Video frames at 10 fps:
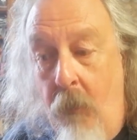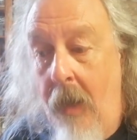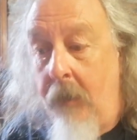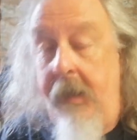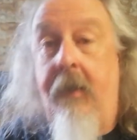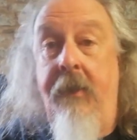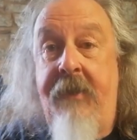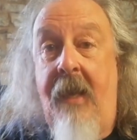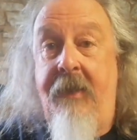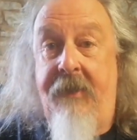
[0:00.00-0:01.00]
Well, you can
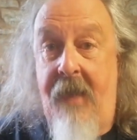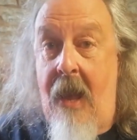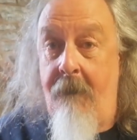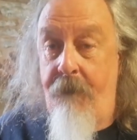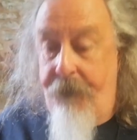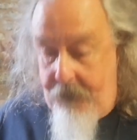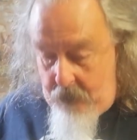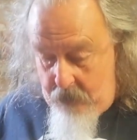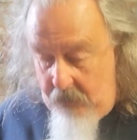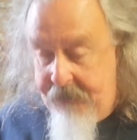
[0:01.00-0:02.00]
taste that.
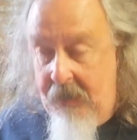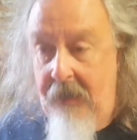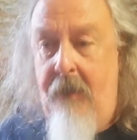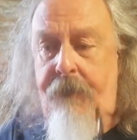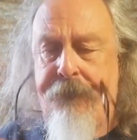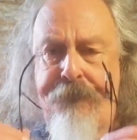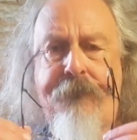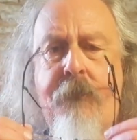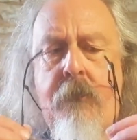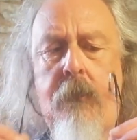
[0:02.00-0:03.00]
I tell you,
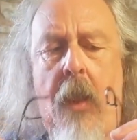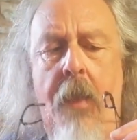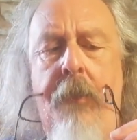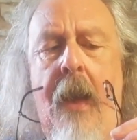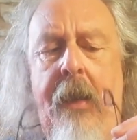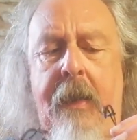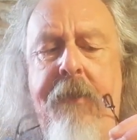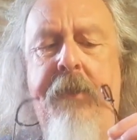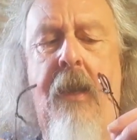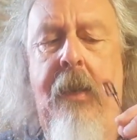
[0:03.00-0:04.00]
that
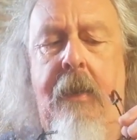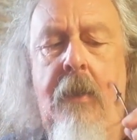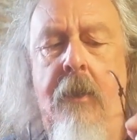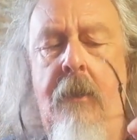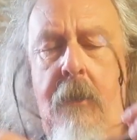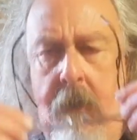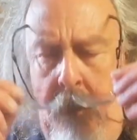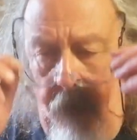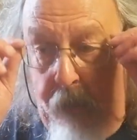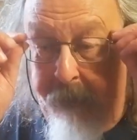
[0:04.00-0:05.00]
is a...
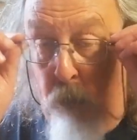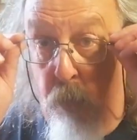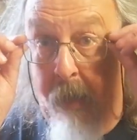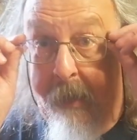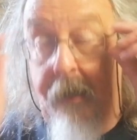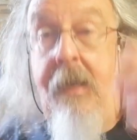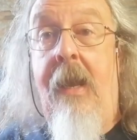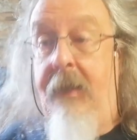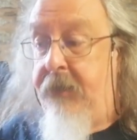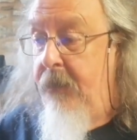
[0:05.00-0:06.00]
That's a wicked
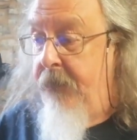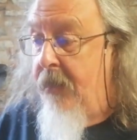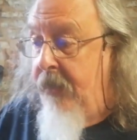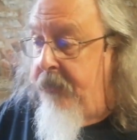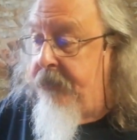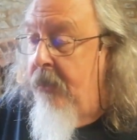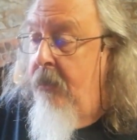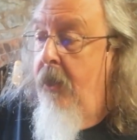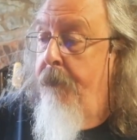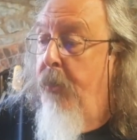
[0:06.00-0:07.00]
hit, that is.
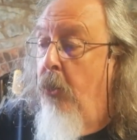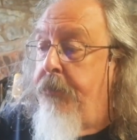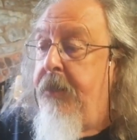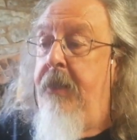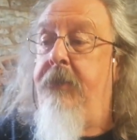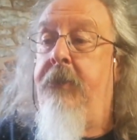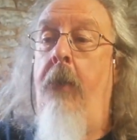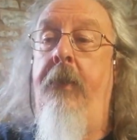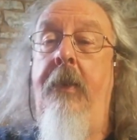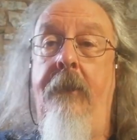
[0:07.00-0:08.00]
But it's
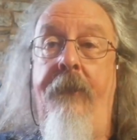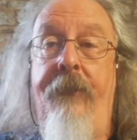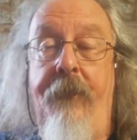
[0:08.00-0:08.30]
got the